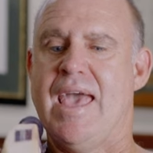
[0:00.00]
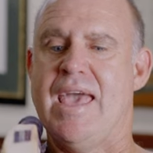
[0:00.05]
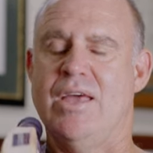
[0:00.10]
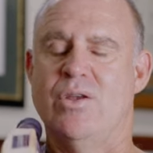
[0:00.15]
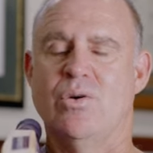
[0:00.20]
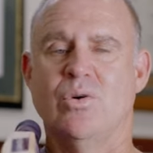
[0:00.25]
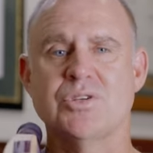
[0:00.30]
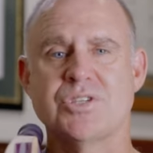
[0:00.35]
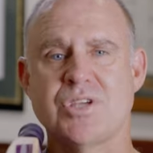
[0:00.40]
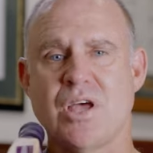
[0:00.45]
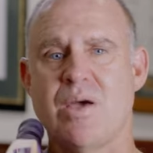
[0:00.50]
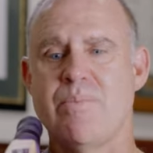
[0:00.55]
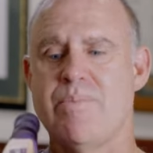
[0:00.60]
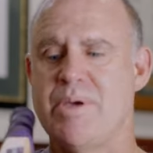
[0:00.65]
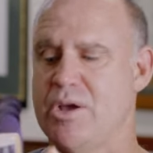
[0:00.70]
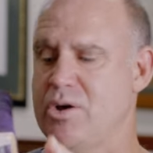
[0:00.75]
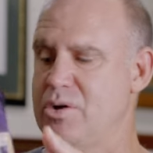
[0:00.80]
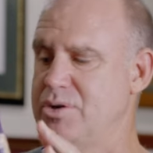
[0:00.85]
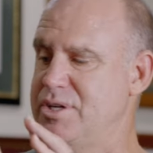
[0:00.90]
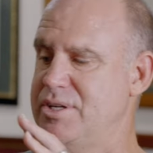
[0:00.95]
It also,
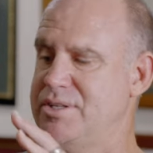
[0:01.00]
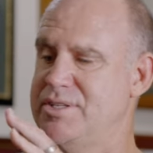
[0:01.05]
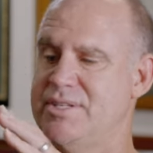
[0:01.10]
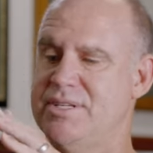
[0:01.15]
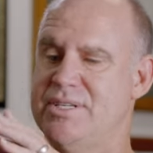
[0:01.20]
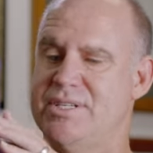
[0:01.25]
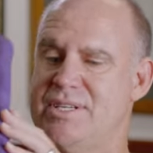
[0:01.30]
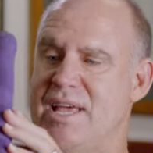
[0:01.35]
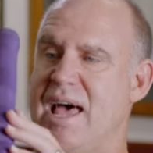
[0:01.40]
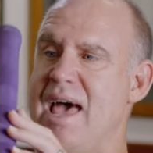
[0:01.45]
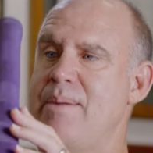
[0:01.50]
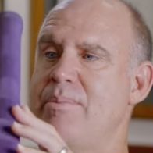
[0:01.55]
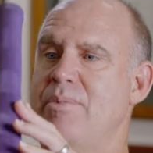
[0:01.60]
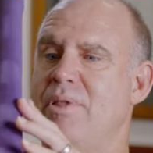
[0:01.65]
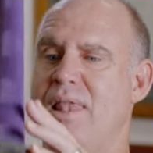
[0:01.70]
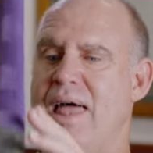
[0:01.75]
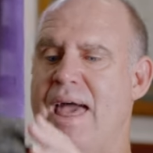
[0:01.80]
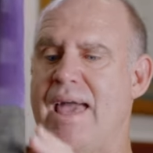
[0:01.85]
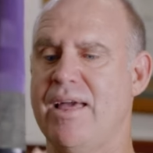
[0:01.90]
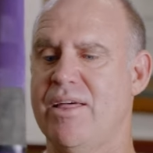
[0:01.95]
because it's the
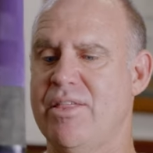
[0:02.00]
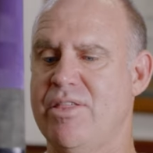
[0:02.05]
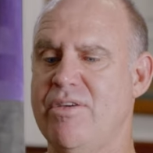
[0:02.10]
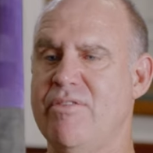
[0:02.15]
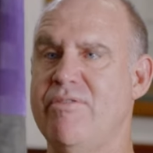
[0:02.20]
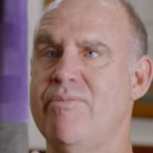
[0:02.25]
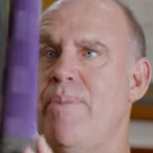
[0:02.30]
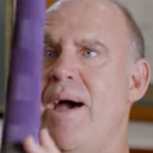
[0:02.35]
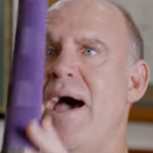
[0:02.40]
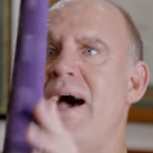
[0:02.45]
same length of